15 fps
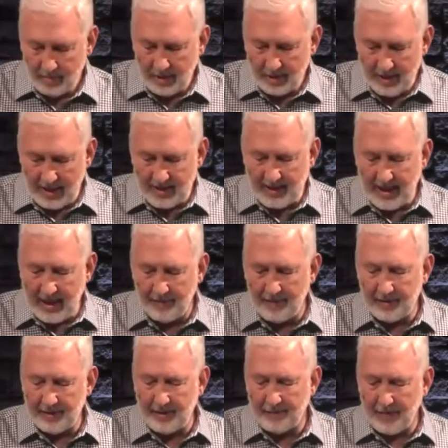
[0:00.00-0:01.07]
She has a
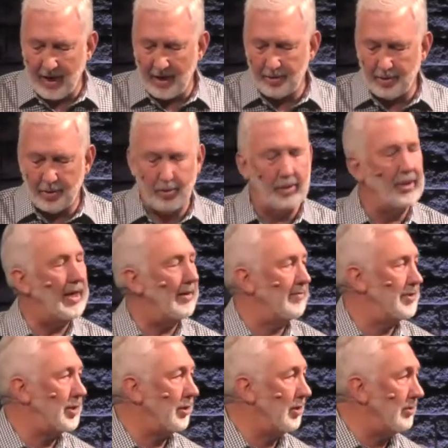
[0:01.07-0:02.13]
heavenly father who
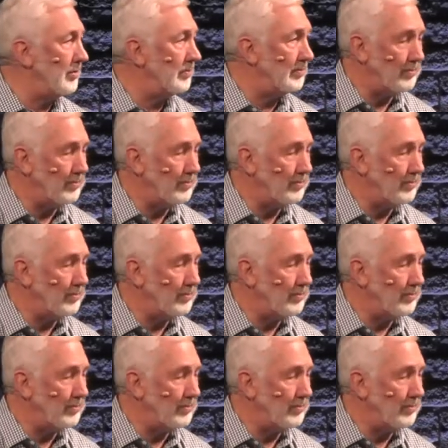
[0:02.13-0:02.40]
loves her.